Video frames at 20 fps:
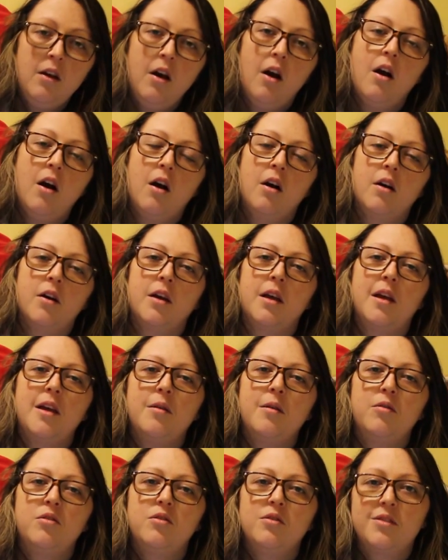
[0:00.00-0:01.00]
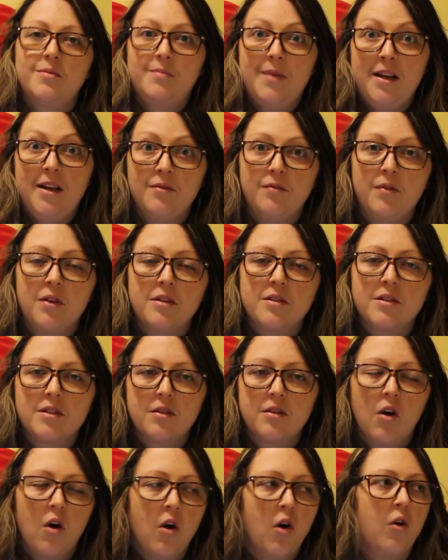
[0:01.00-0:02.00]
I do some
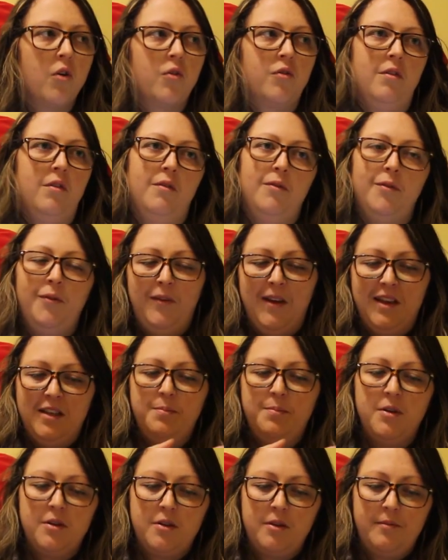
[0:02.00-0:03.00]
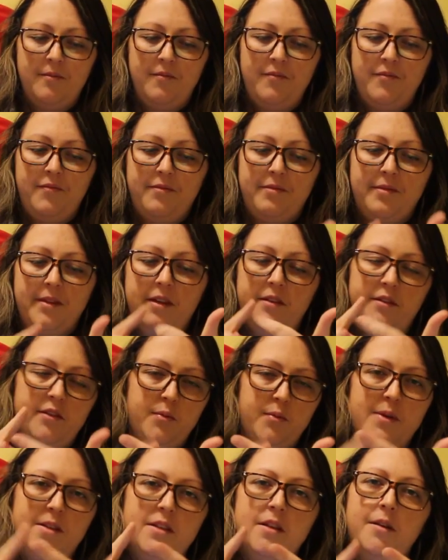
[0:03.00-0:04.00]
adverts on Facebook,
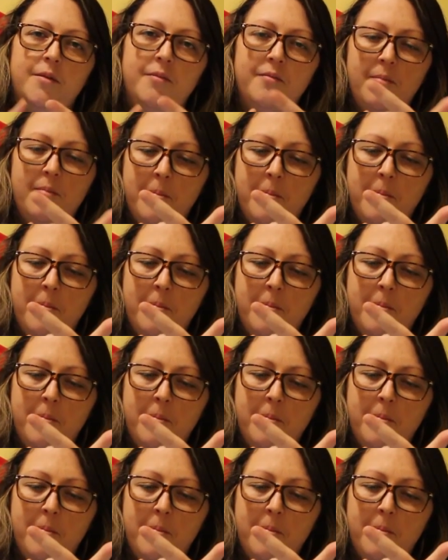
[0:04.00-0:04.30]
Twitter,